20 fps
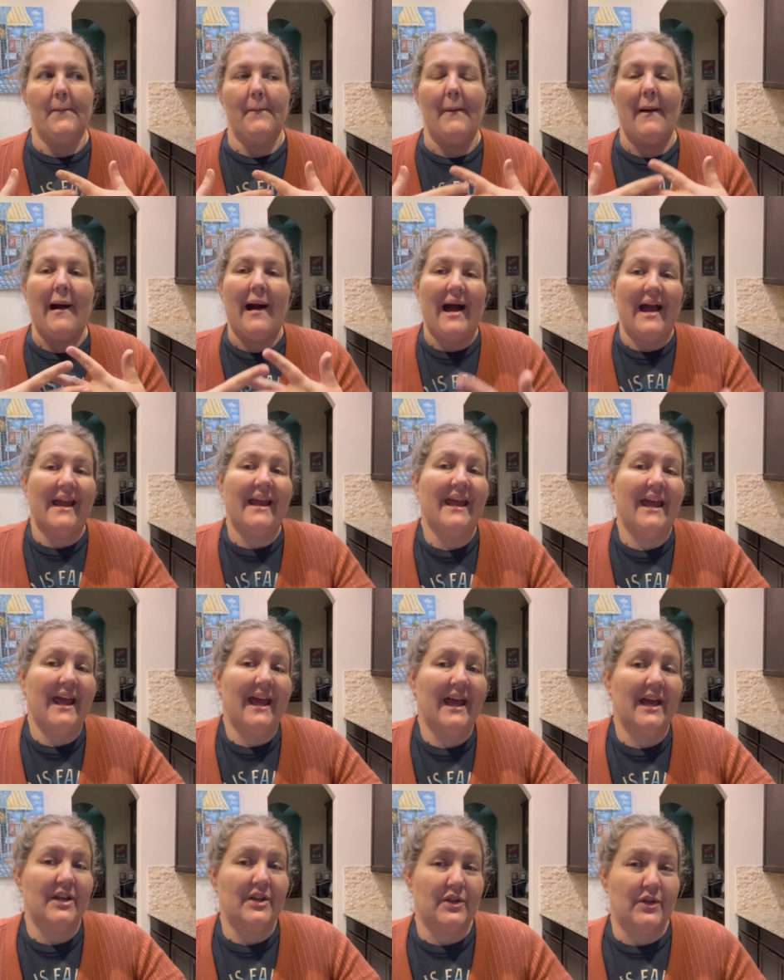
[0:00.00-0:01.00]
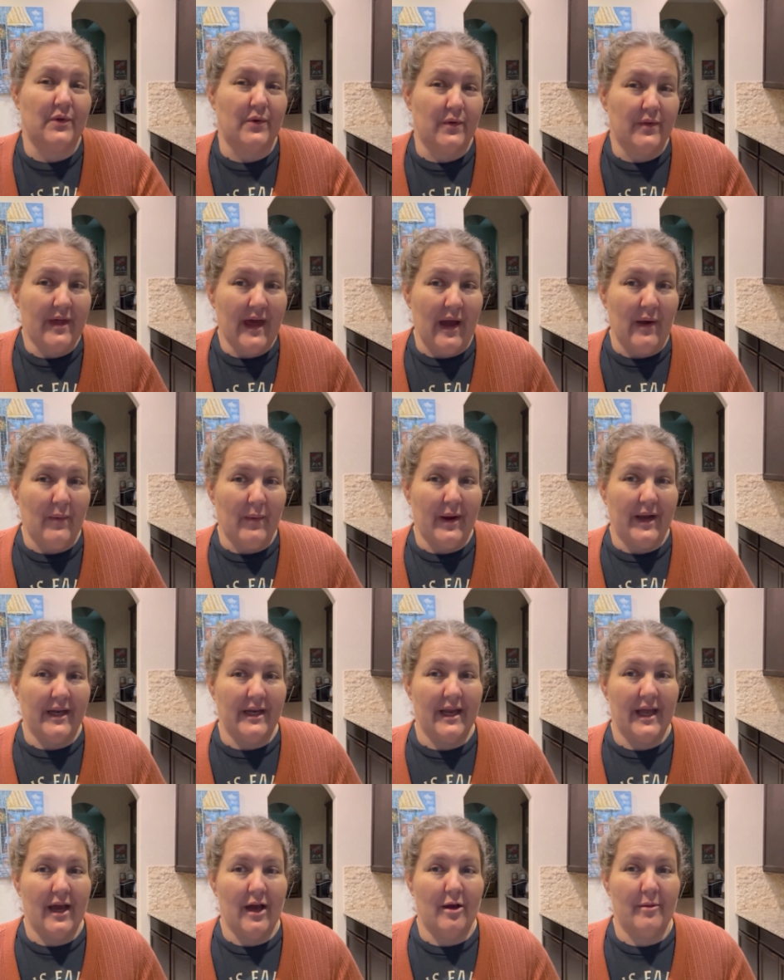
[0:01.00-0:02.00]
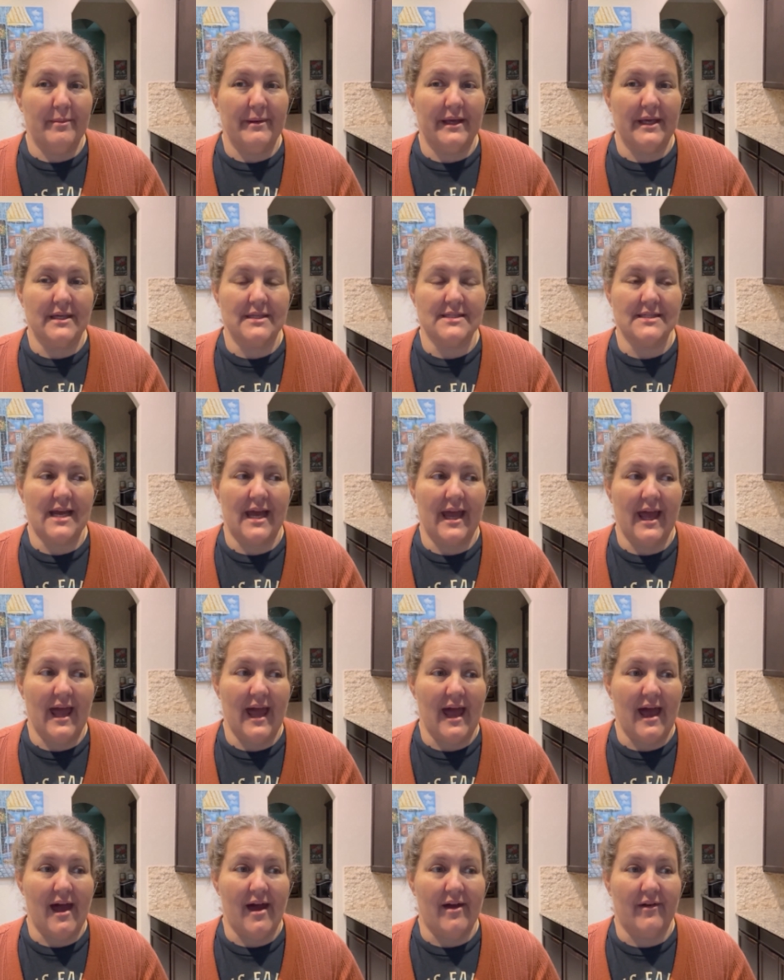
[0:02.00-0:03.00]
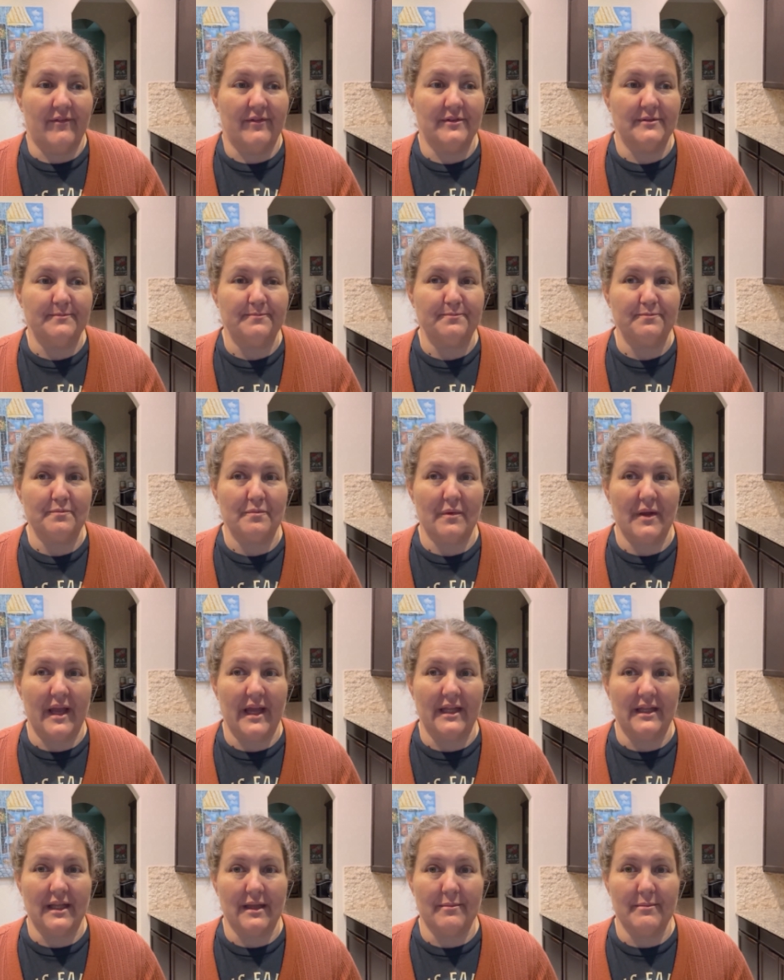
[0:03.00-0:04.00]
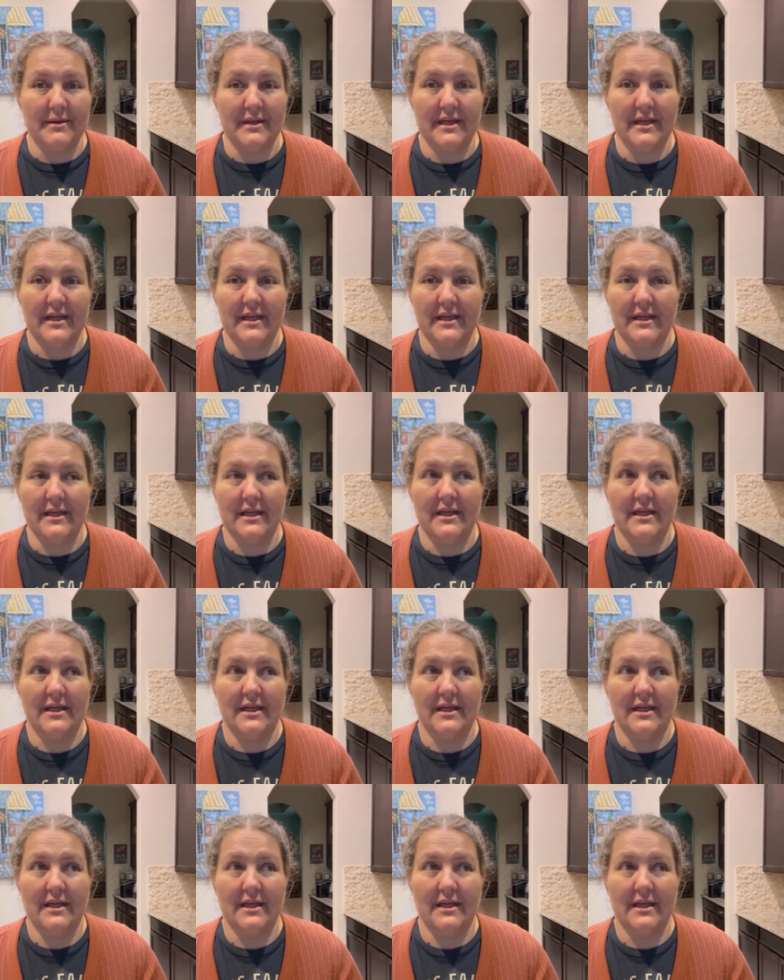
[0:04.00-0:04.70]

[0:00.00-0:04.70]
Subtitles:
I can't do that right now because I have a limited